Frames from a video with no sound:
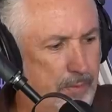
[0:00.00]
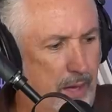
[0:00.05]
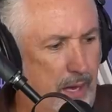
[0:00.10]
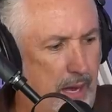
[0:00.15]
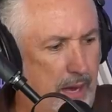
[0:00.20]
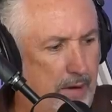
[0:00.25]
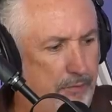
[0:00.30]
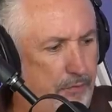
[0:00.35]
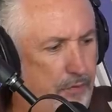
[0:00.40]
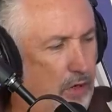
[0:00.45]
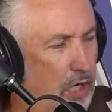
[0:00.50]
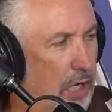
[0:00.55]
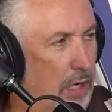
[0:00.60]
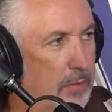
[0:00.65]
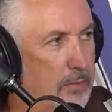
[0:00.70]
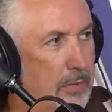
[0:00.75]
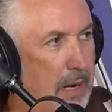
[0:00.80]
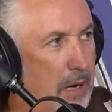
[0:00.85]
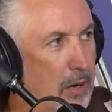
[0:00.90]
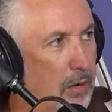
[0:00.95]

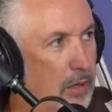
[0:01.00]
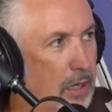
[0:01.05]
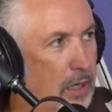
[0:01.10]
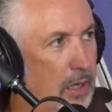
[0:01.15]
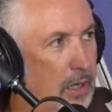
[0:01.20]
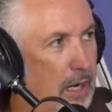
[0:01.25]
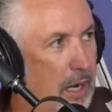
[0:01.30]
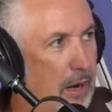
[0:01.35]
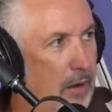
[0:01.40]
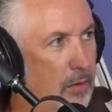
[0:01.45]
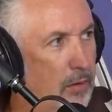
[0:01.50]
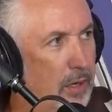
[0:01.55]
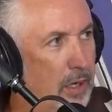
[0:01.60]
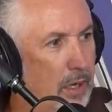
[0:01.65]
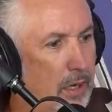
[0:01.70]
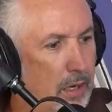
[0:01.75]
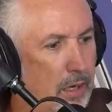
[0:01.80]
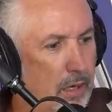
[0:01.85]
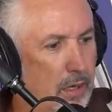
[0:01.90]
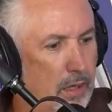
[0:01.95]
African-American
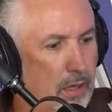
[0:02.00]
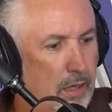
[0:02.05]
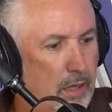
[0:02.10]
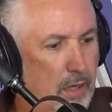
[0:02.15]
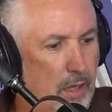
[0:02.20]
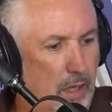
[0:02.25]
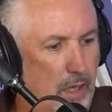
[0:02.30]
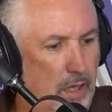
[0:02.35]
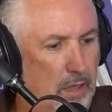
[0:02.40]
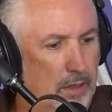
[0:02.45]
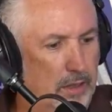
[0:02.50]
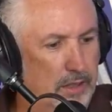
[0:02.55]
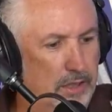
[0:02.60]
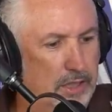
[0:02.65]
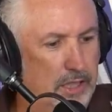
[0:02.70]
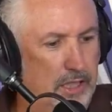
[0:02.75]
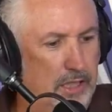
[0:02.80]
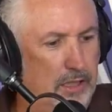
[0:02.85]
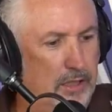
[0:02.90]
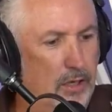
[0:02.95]
area,
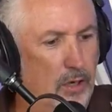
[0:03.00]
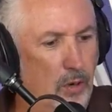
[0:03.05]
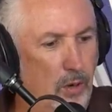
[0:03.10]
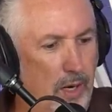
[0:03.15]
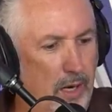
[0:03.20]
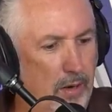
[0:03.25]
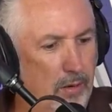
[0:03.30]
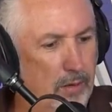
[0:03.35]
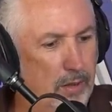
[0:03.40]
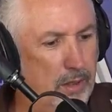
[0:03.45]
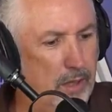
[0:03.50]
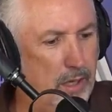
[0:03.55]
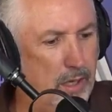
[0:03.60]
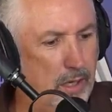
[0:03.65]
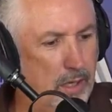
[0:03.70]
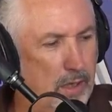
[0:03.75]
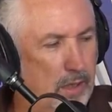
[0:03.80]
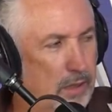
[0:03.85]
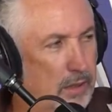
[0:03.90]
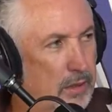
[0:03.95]
Latino
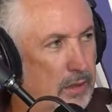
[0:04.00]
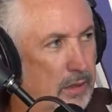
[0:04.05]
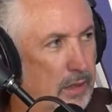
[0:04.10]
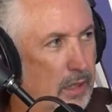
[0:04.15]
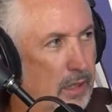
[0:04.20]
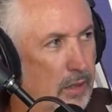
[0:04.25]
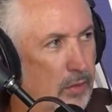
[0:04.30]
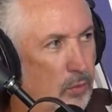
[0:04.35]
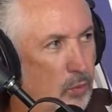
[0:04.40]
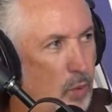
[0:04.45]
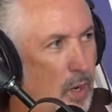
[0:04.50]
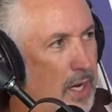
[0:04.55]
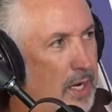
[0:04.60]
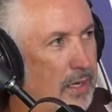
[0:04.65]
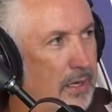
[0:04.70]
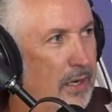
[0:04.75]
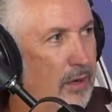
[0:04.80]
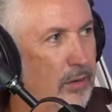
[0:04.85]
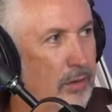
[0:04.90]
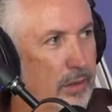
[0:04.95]
area,
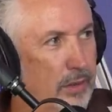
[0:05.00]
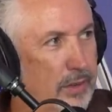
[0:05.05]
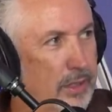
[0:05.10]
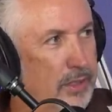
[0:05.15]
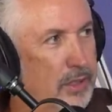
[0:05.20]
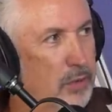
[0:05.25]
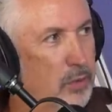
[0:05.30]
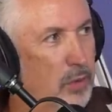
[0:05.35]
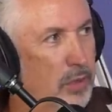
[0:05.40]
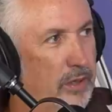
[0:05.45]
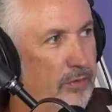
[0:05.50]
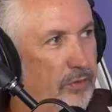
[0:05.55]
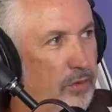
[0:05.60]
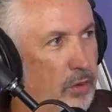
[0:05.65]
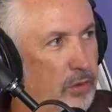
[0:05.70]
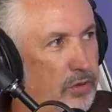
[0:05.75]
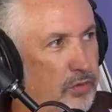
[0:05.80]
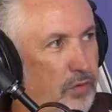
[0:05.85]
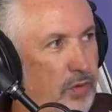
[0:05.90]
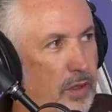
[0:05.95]
white area. That's what
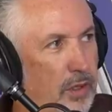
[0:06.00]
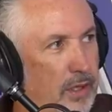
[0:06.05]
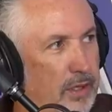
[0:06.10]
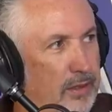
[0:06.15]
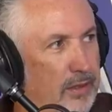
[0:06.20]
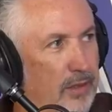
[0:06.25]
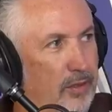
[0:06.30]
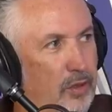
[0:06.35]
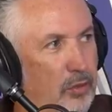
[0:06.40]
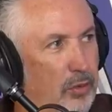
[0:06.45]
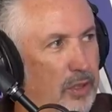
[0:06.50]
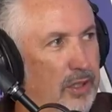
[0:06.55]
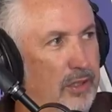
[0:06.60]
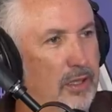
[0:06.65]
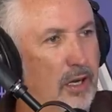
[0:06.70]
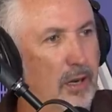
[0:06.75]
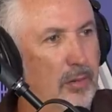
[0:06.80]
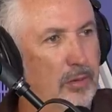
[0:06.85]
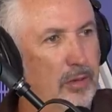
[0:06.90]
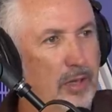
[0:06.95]
those feel like, the three
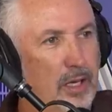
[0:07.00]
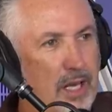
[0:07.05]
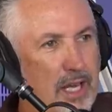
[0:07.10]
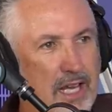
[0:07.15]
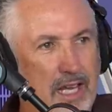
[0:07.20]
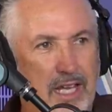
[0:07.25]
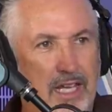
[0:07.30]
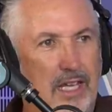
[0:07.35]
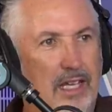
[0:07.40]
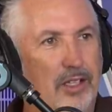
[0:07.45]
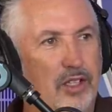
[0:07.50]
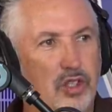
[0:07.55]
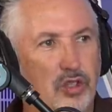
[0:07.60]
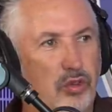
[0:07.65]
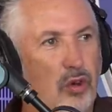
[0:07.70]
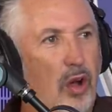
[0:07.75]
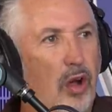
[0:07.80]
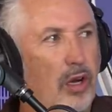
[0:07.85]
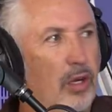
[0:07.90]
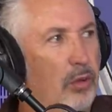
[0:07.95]
dominant. In
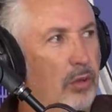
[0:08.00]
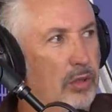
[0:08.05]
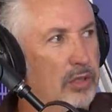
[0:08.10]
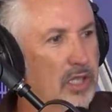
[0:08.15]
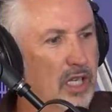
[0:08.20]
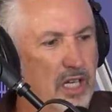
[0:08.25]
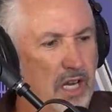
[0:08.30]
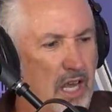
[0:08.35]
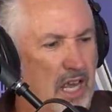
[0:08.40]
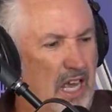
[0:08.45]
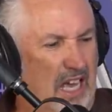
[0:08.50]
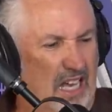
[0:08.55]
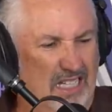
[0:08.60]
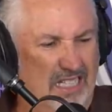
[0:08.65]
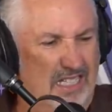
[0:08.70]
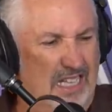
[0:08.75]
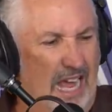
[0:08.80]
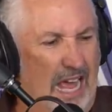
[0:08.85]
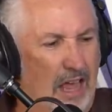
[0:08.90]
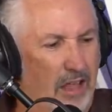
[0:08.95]
Toronto, it was like
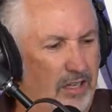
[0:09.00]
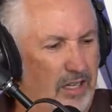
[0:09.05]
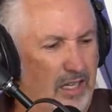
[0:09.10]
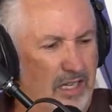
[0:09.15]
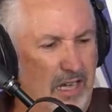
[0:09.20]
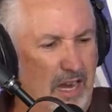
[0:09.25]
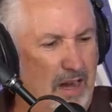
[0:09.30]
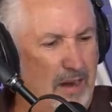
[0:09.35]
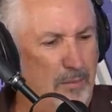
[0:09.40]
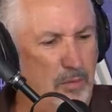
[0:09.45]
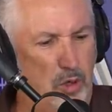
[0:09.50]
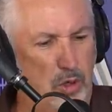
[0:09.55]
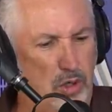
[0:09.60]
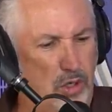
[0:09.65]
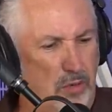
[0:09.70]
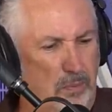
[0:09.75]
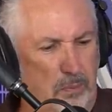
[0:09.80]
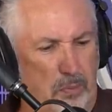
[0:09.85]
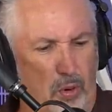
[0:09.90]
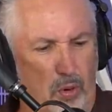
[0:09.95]
Italian
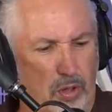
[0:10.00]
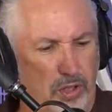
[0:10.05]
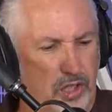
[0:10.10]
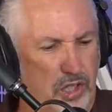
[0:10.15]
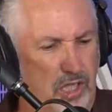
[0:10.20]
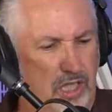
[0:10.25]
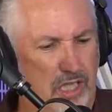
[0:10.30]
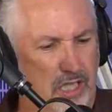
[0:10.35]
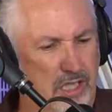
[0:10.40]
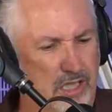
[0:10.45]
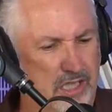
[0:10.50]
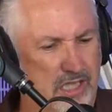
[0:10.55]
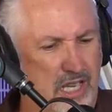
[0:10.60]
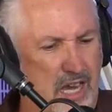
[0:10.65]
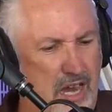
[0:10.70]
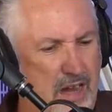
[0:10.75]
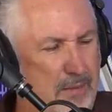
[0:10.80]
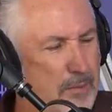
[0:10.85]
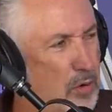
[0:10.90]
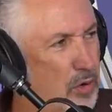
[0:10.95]
neighborhood, Portuguese
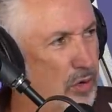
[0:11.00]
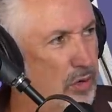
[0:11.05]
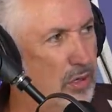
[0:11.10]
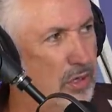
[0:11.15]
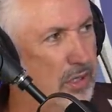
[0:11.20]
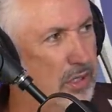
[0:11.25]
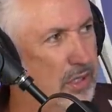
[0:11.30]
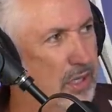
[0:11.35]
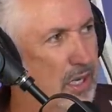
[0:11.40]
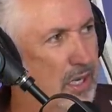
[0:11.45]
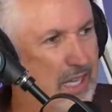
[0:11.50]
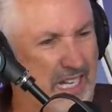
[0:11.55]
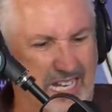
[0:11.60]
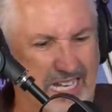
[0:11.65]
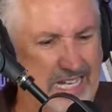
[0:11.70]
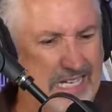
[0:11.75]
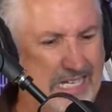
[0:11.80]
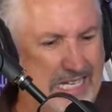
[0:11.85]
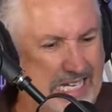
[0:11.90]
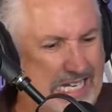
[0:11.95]
neighborhood,
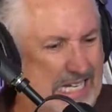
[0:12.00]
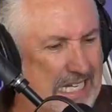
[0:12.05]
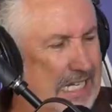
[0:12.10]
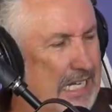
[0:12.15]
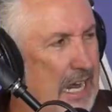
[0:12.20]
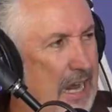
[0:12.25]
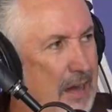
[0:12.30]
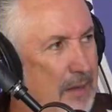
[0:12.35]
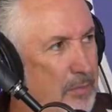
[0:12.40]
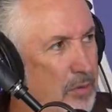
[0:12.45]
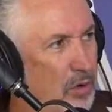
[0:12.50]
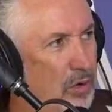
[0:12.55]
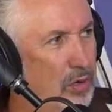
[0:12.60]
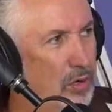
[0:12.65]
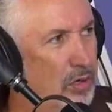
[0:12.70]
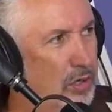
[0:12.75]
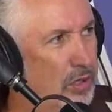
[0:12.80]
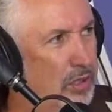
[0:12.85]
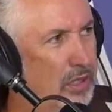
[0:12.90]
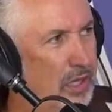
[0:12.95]
Indian
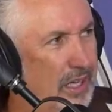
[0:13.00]
neighborhood.